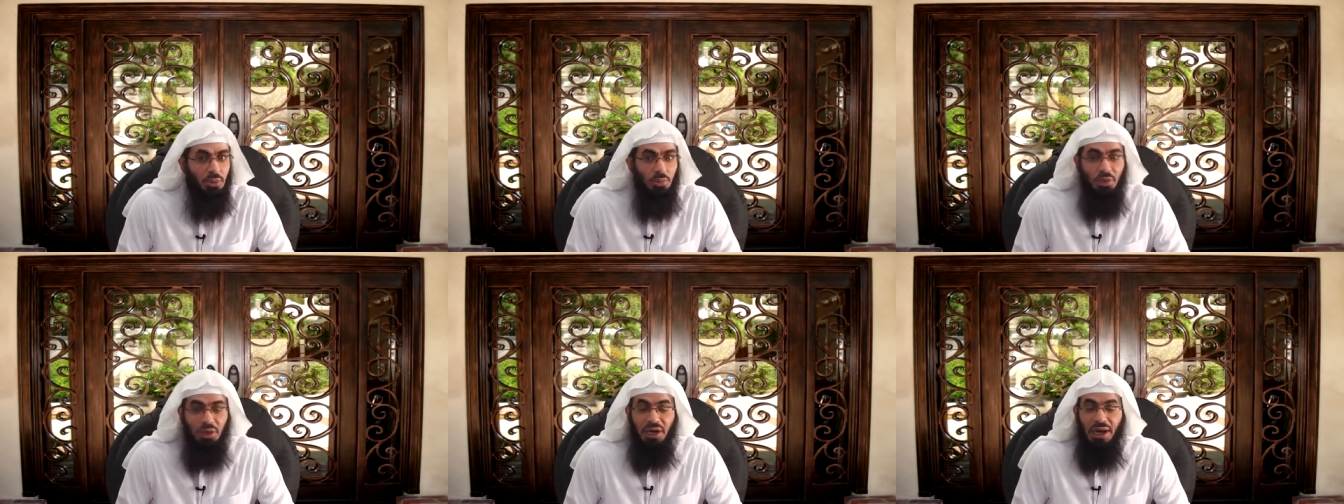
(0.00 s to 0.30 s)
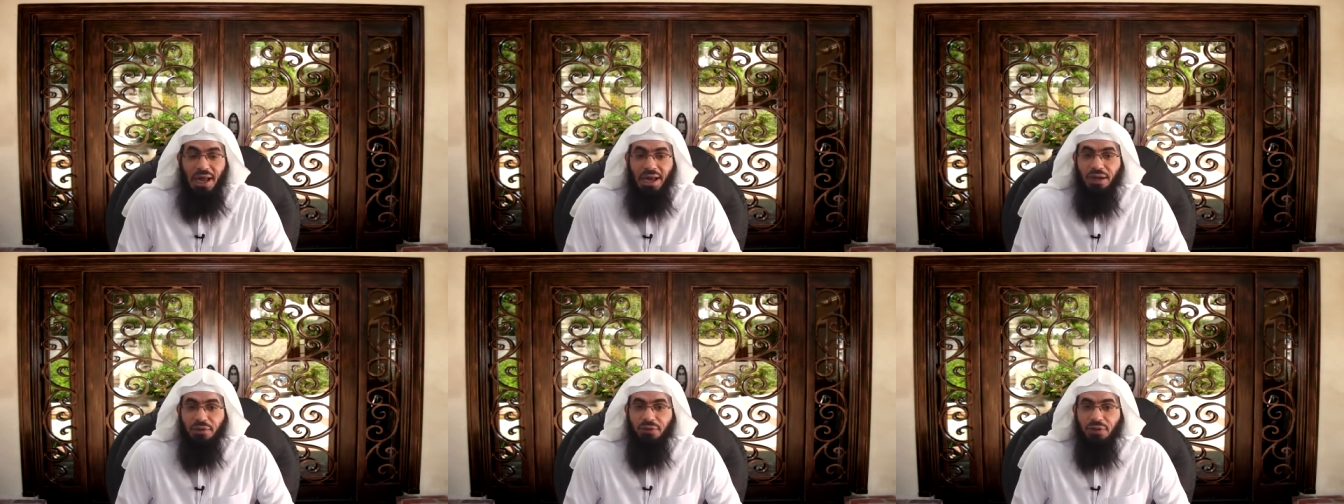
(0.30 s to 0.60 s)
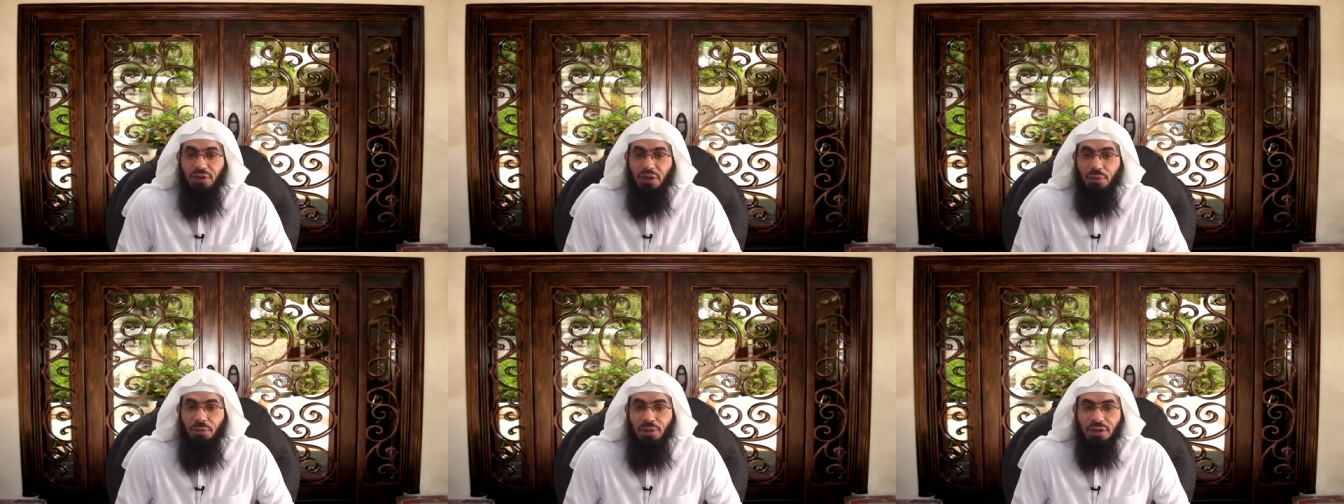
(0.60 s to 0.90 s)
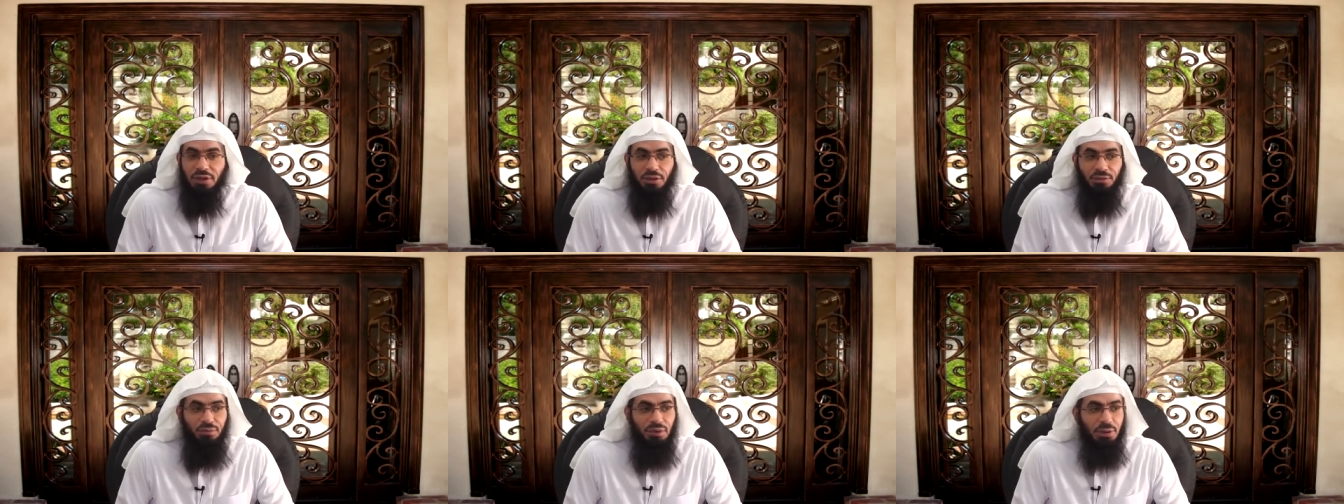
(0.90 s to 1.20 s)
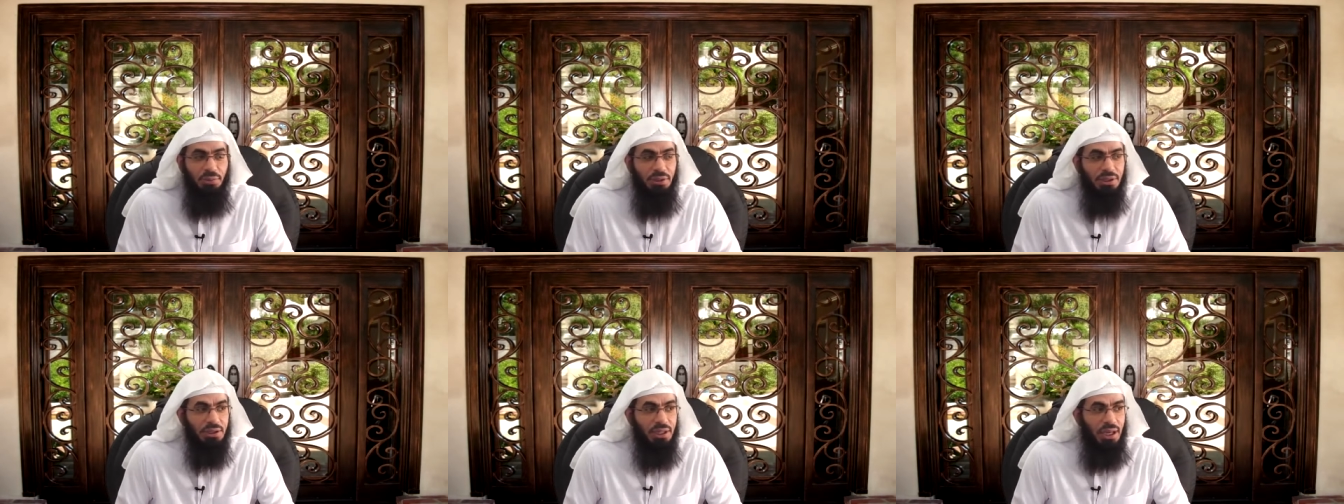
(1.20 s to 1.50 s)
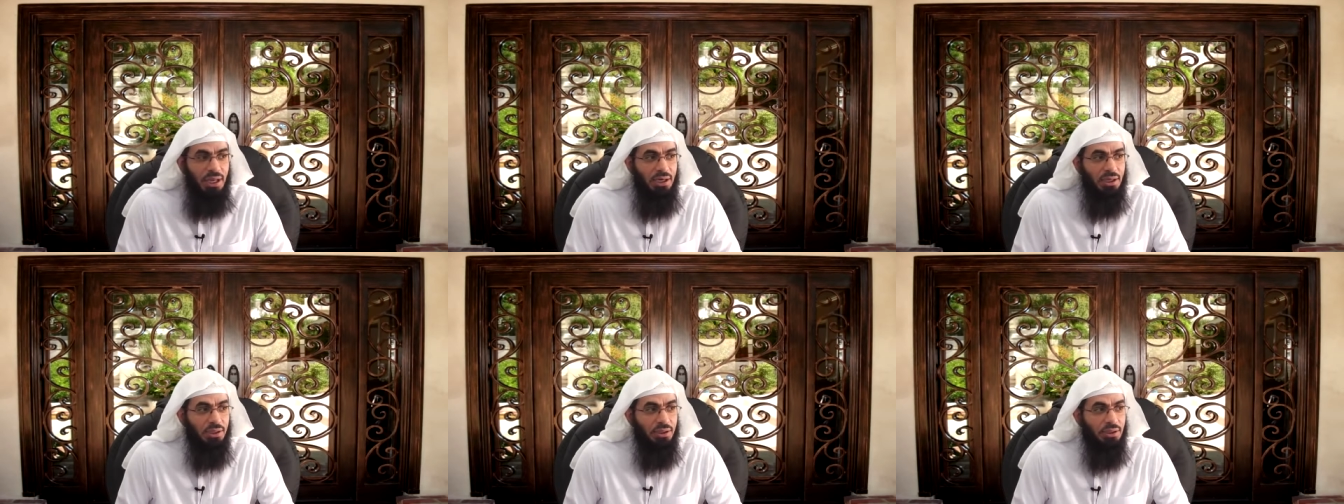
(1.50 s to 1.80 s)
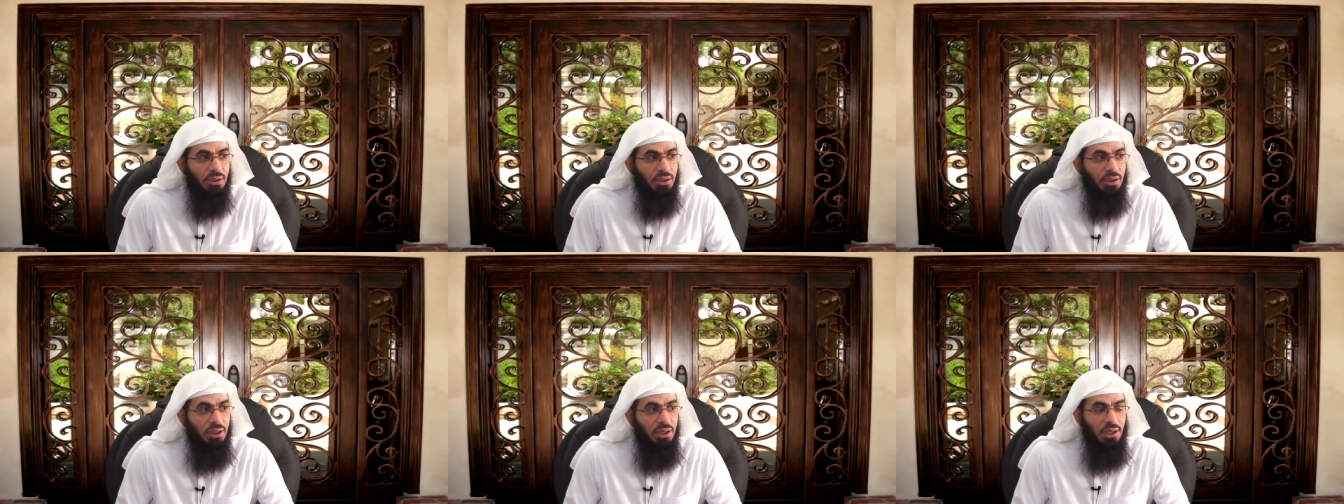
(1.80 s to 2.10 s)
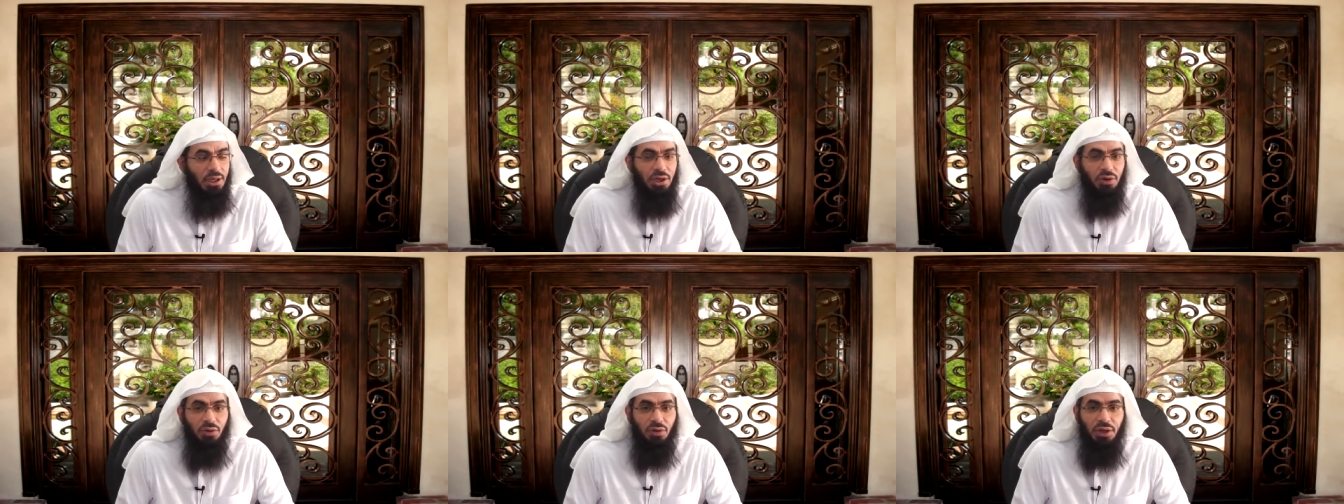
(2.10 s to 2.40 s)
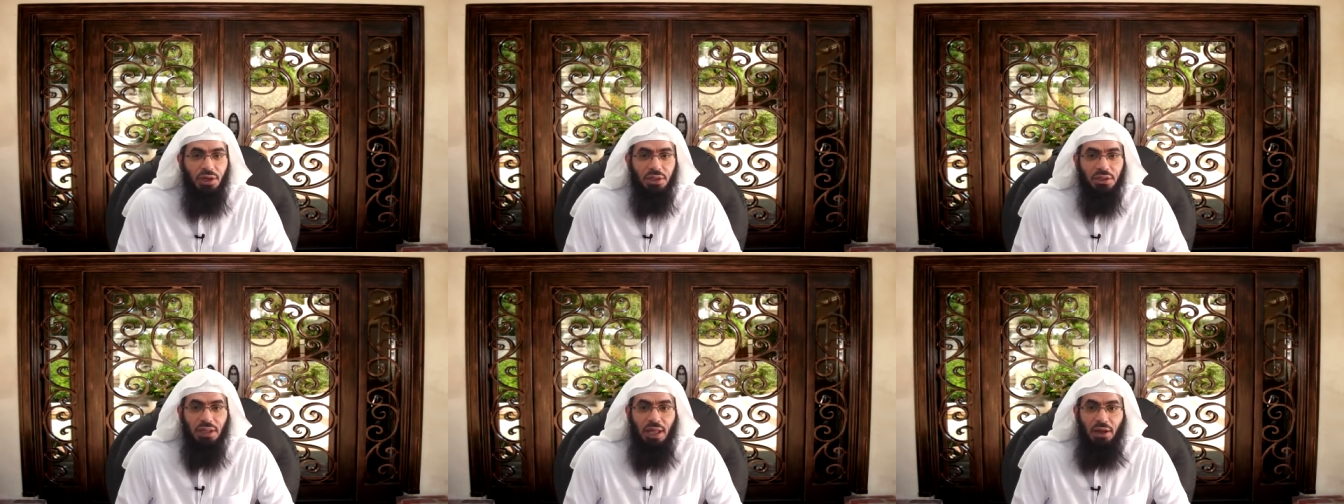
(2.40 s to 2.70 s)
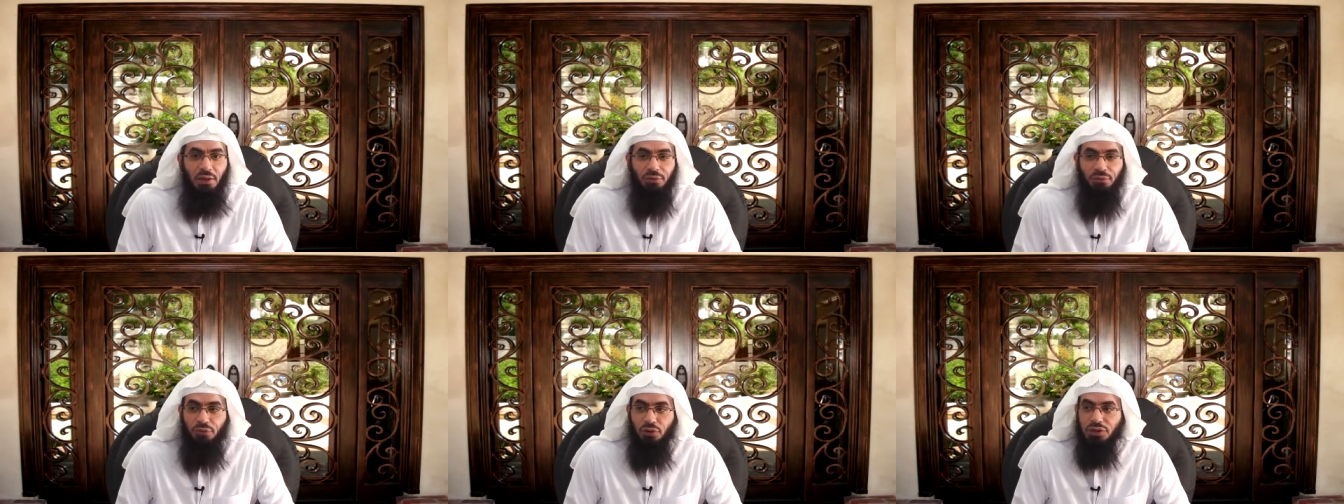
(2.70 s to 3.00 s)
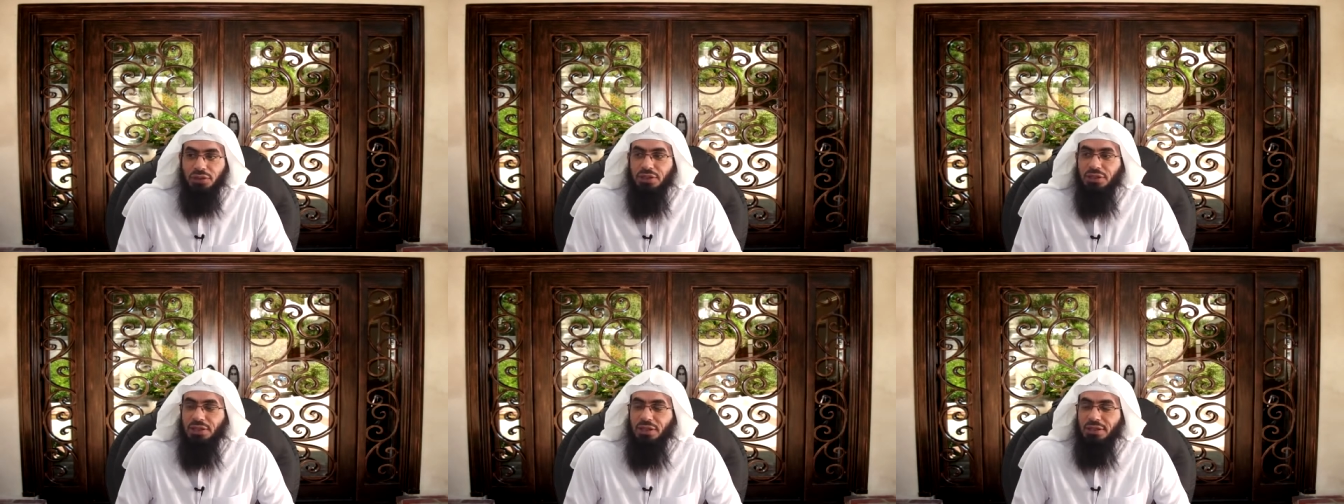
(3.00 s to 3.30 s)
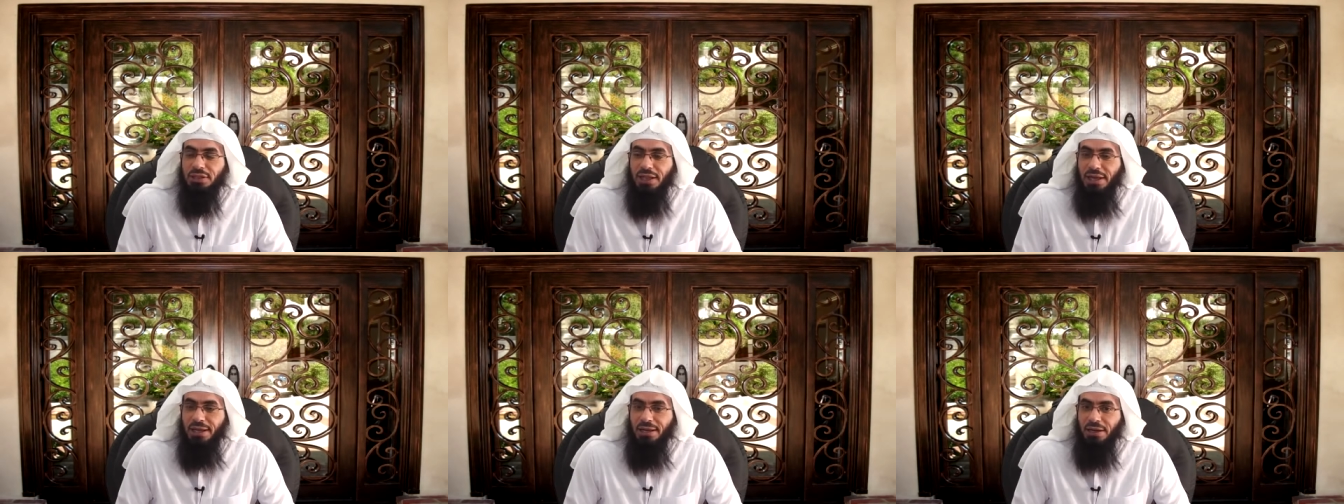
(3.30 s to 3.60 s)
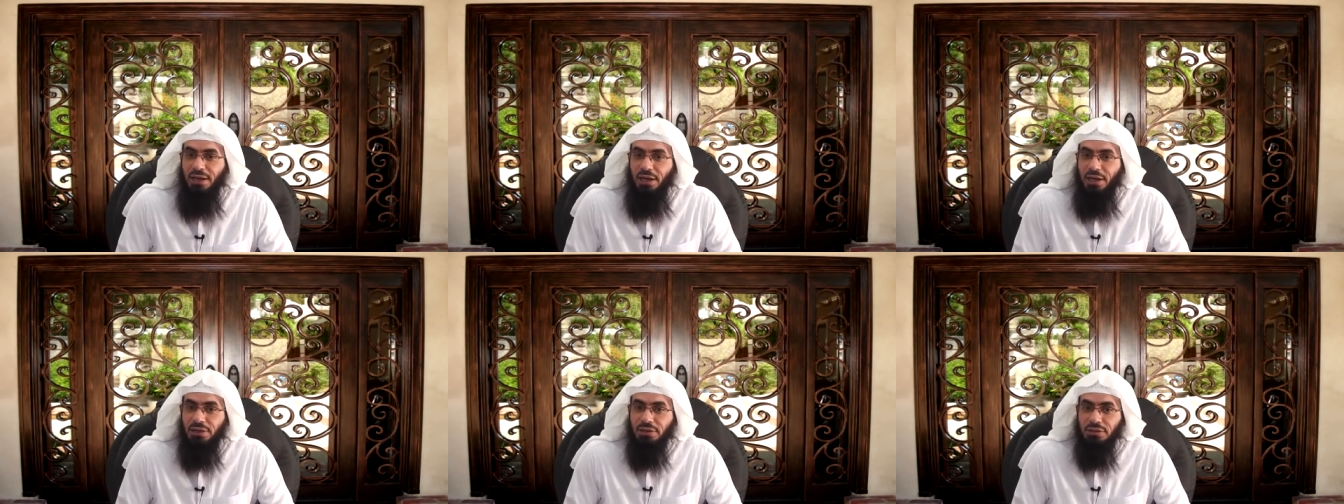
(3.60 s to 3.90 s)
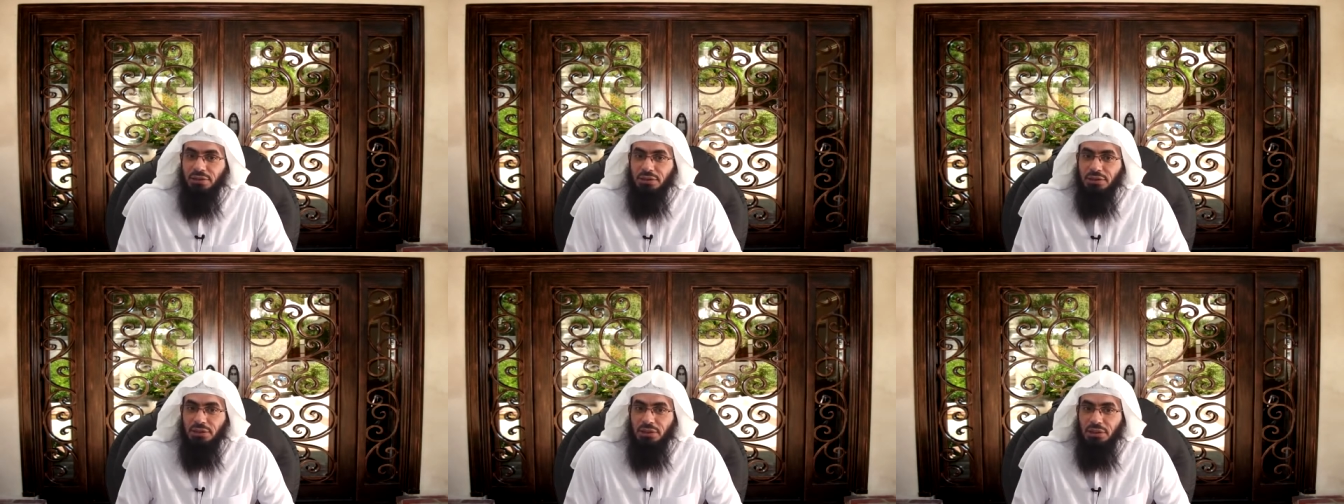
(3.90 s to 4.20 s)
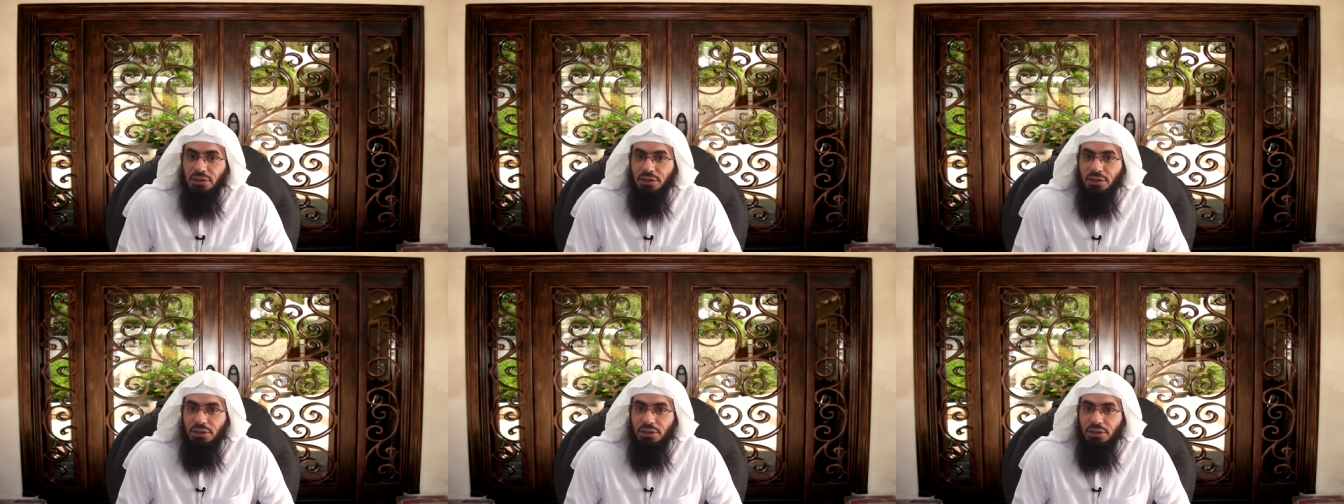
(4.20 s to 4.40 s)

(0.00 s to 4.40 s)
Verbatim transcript: But not even the month of Ramadan. He narrowed it down for us in the 10 nights.